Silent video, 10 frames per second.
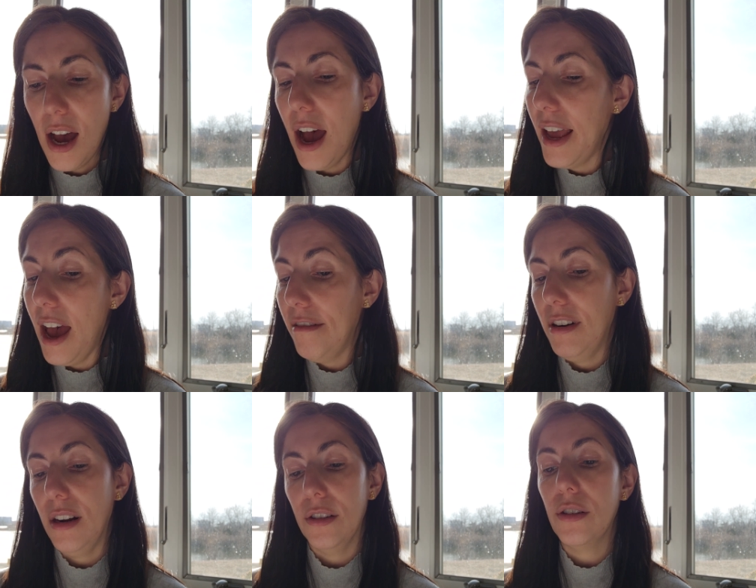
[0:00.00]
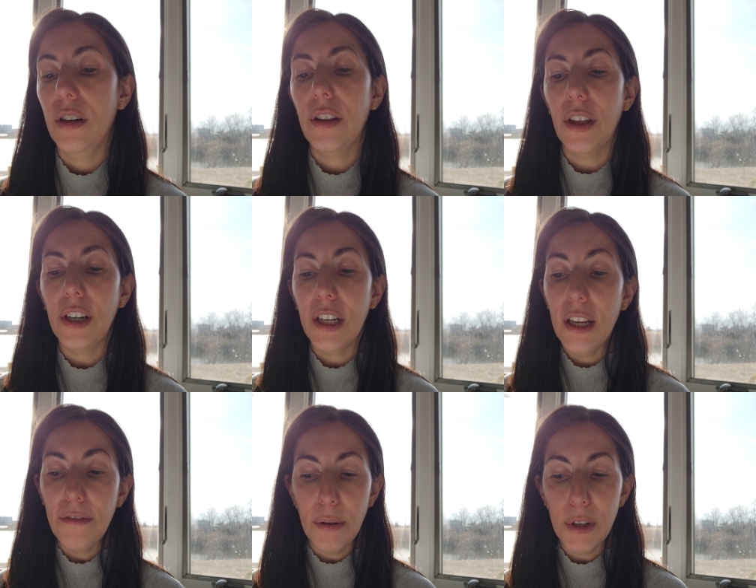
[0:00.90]
I have it on good
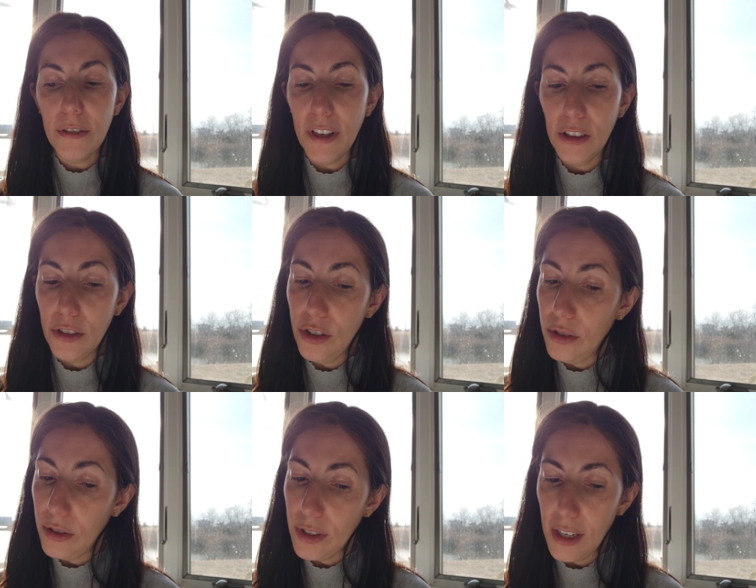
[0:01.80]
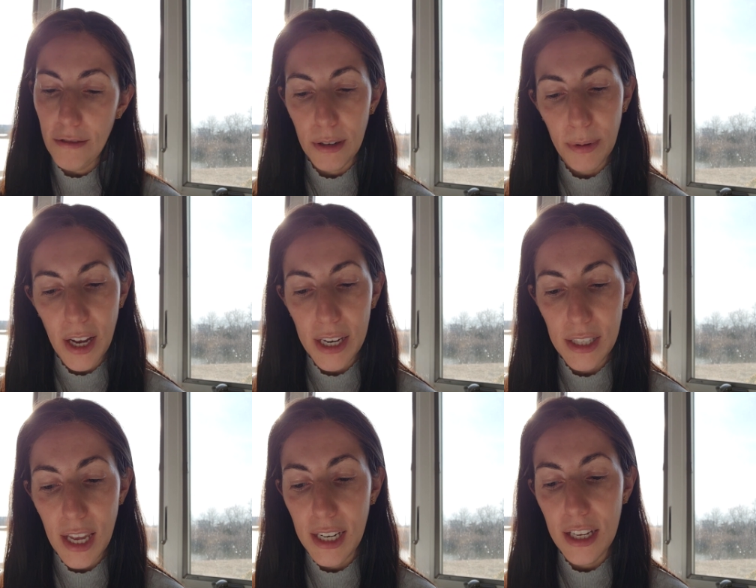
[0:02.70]
authority from your fellow Jews, he
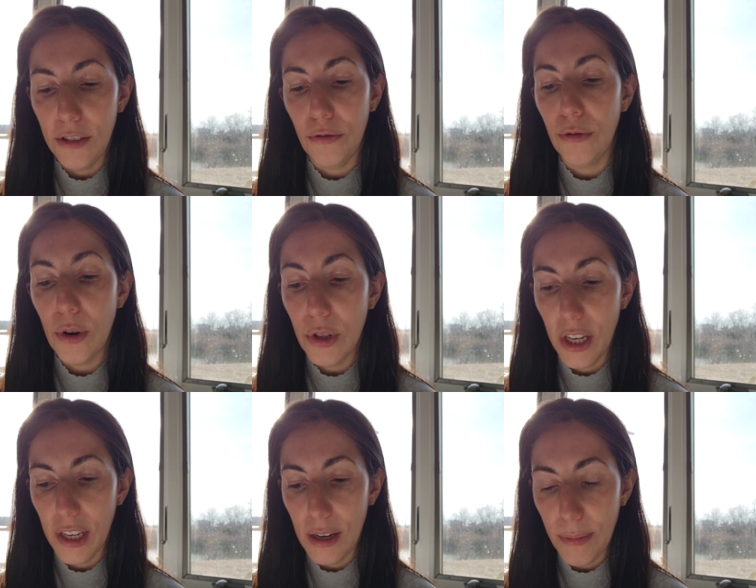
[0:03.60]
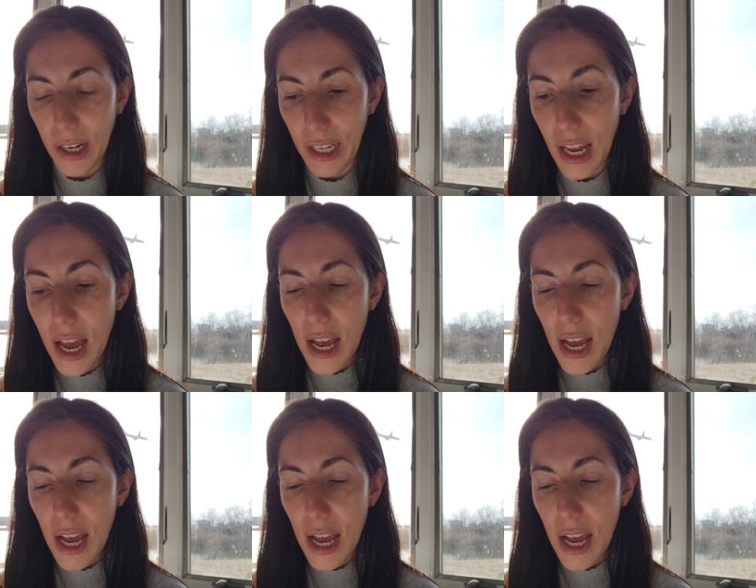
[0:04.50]
replied, that he is rolling in money